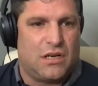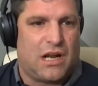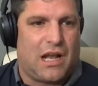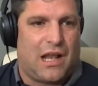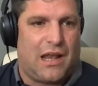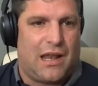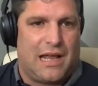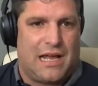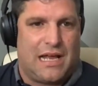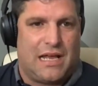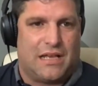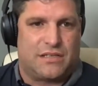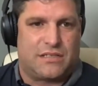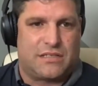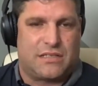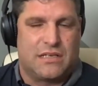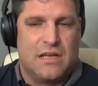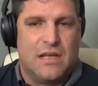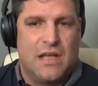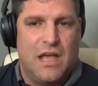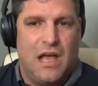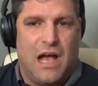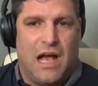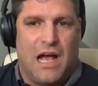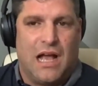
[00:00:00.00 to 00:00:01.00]
class.
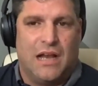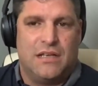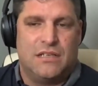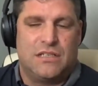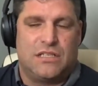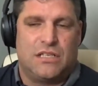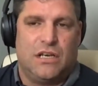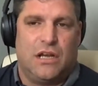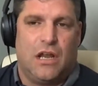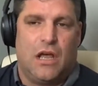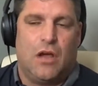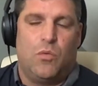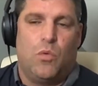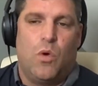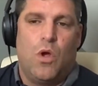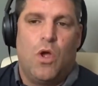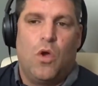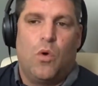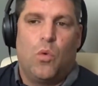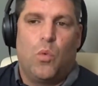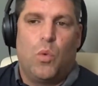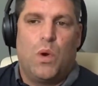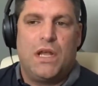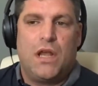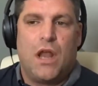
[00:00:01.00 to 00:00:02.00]
And, you know,
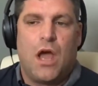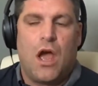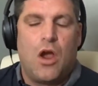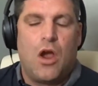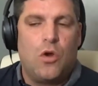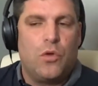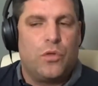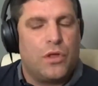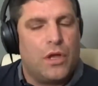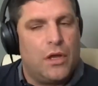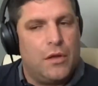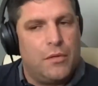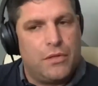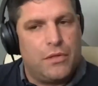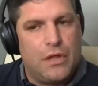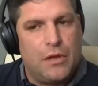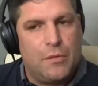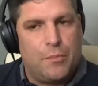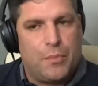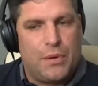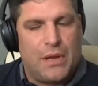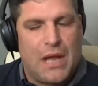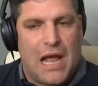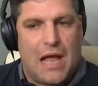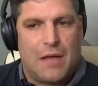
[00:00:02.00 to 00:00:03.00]
we know
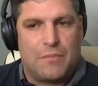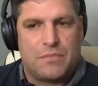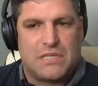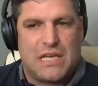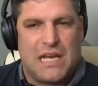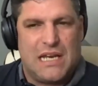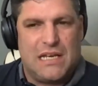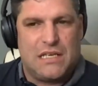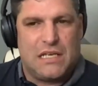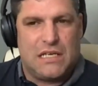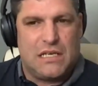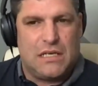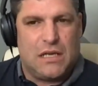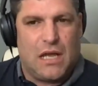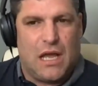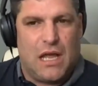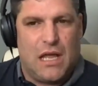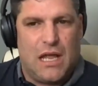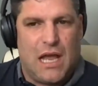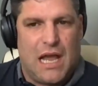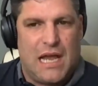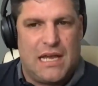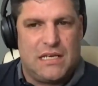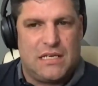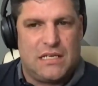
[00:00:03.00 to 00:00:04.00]
that perhaps
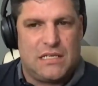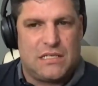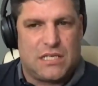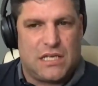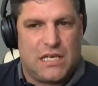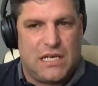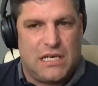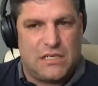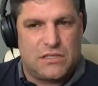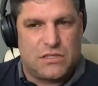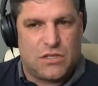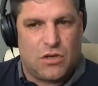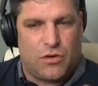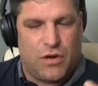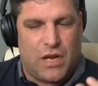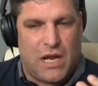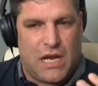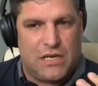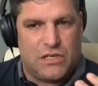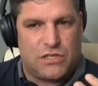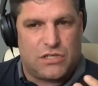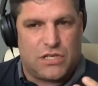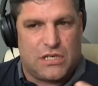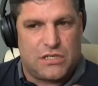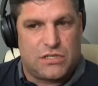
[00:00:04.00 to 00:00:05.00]
ADTs on
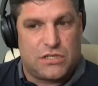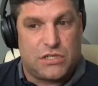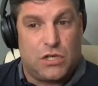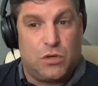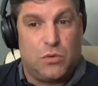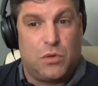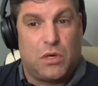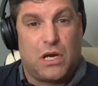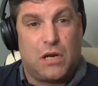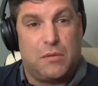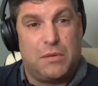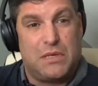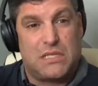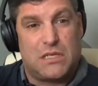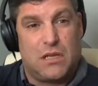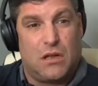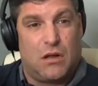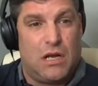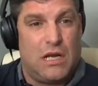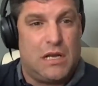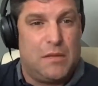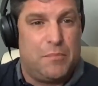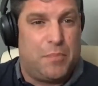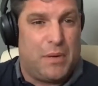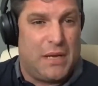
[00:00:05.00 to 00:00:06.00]
HS2 are going to be
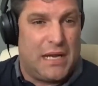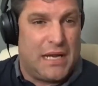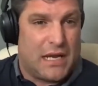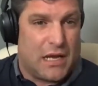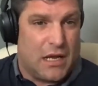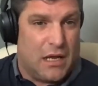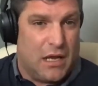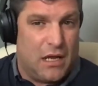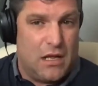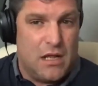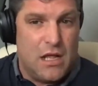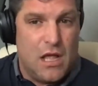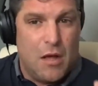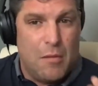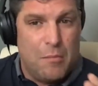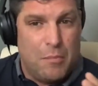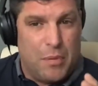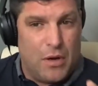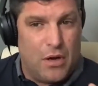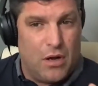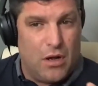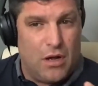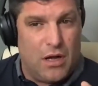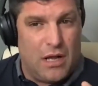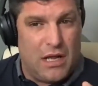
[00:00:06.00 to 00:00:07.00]
slightly bigger.
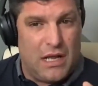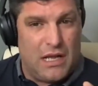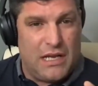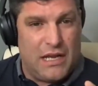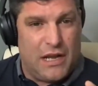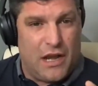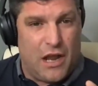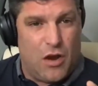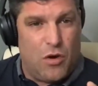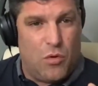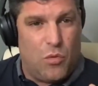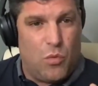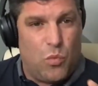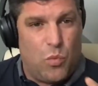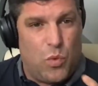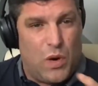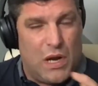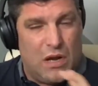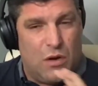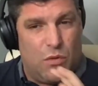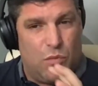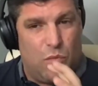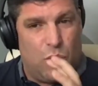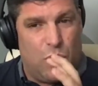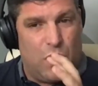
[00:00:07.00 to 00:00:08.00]
But, you know,
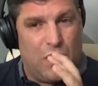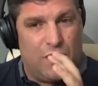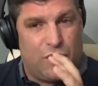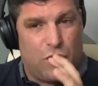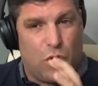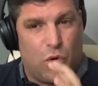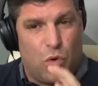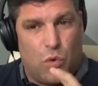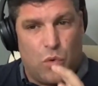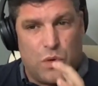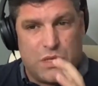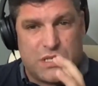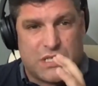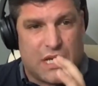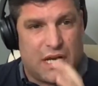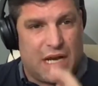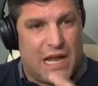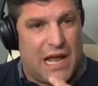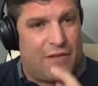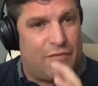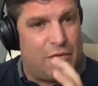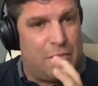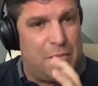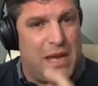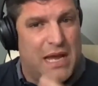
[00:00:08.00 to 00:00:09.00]
we're always going
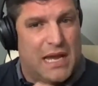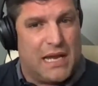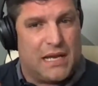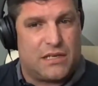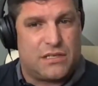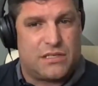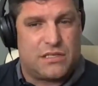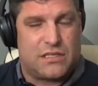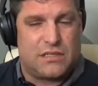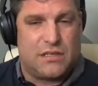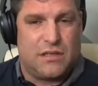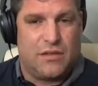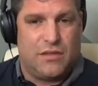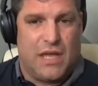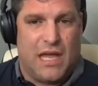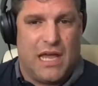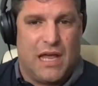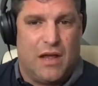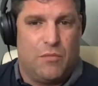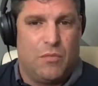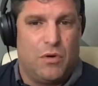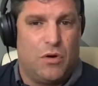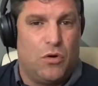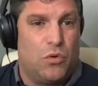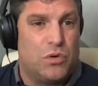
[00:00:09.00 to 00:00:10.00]
to have a mix
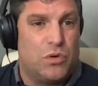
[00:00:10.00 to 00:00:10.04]
there, and we're